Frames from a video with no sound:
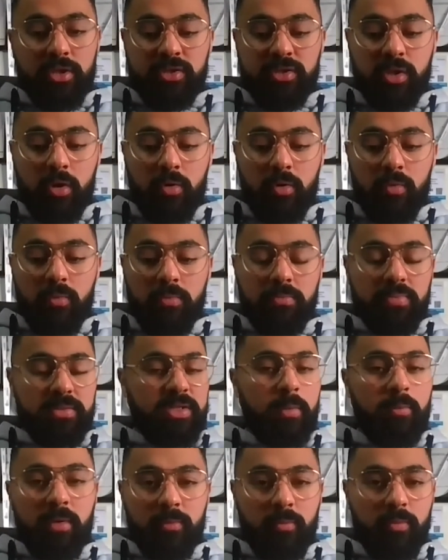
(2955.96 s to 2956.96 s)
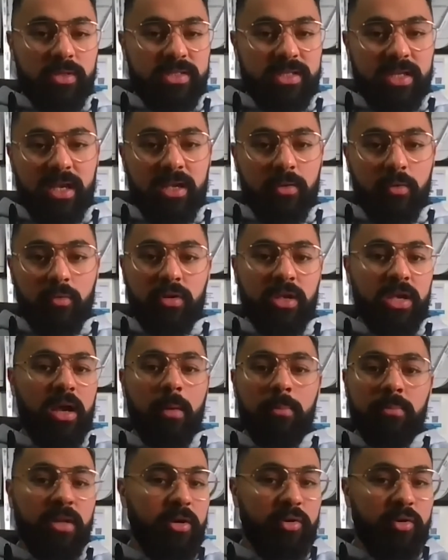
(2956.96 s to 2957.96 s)
So someone will say, okay,
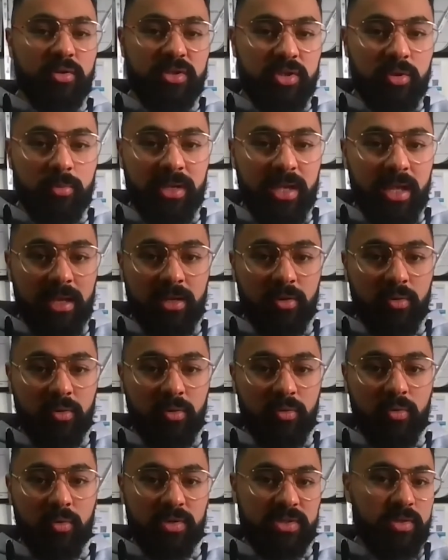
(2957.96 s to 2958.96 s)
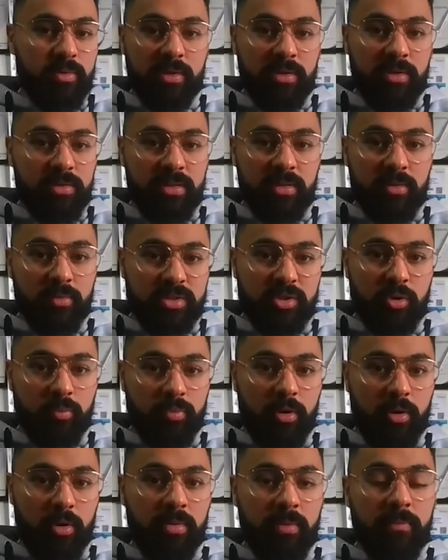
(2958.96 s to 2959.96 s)
I'm not consuming any glucose, so then there is no
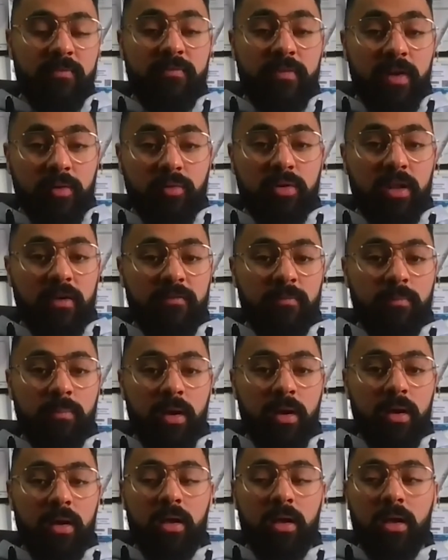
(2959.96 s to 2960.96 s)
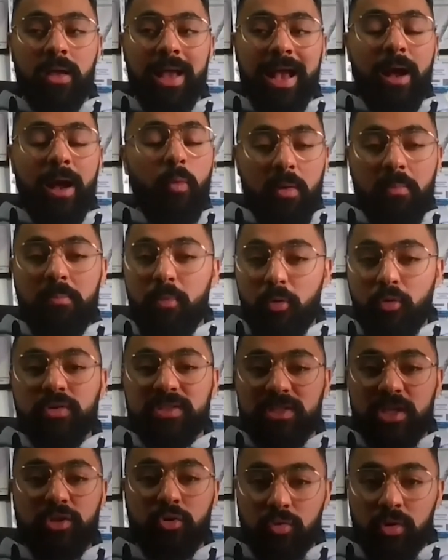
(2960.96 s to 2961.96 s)
problem. Fair enough, but at one
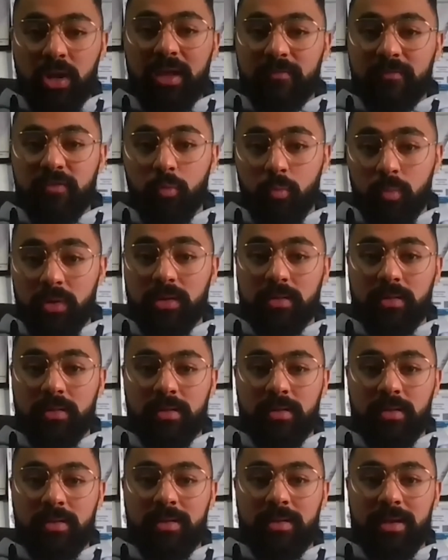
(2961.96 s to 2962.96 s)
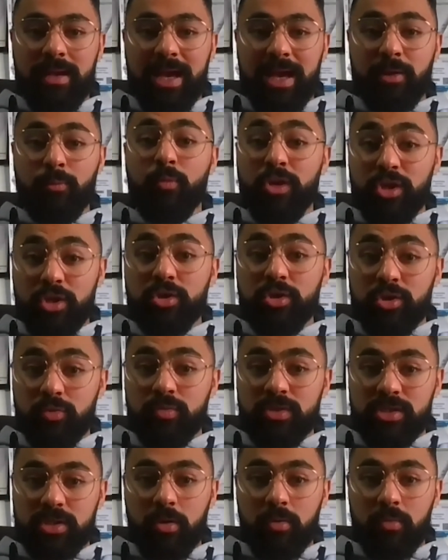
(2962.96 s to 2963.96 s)
point in your life, you will. And when you
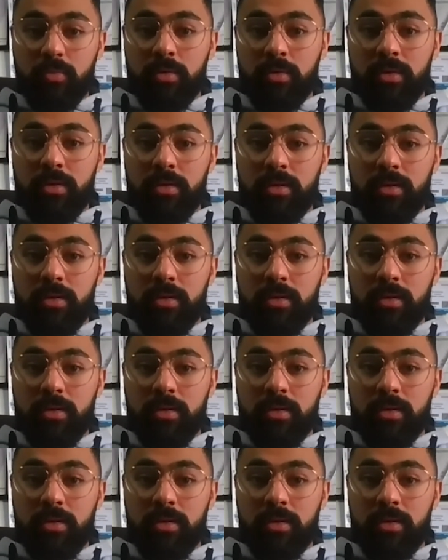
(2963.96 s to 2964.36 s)
do so,